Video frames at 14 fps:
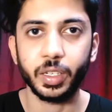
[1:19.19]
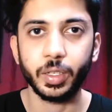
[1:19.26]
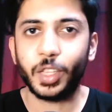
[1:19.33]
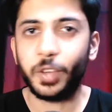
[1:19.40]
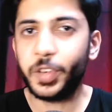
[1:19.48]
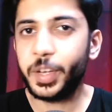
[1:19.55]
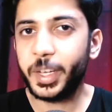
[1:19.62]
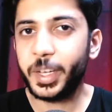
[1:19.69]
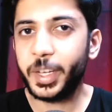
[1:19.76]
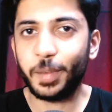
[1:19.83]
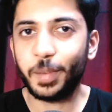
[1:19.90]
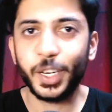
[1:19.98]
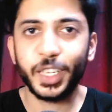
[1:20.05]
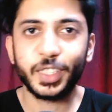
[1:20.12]
The way Beth
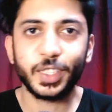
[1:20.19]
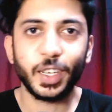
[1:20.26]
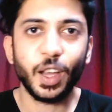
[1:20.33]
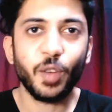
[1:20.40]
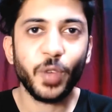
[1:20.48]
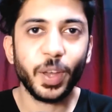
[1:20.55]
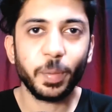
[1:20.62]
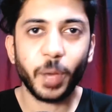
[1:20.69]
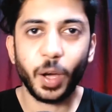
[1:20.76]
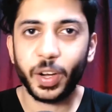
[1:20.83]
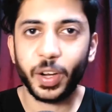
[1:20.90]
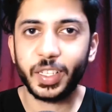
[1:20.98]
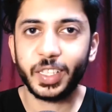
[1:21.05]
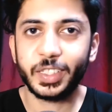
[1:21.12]
emulates love and power
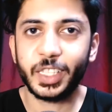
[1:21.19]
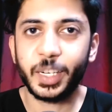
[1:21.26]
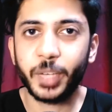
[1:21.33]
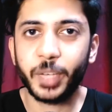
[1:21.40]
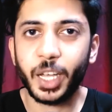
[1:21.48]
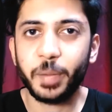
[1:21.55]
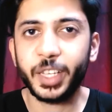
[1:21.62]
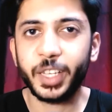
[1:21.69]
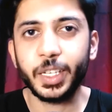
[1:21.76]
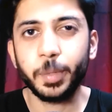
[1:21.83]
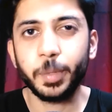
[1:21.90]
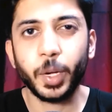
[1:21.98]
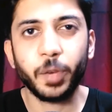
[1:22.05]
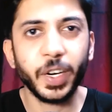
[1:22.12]
at the same time, I
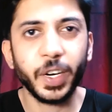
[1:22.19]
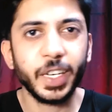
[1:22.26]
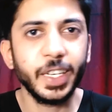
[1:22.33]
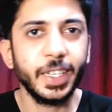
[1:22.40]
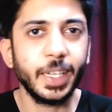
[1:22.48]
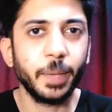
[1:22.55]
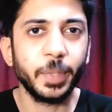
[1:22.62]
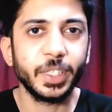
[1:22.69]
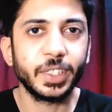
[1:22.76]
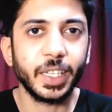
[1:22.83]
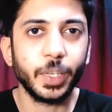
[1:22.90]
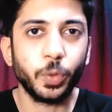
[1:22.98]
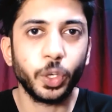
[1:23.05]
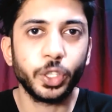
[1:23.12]
think, perfectly
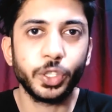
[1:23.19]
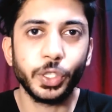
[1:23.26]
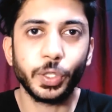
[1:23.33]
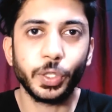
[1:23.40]
demonstrates what she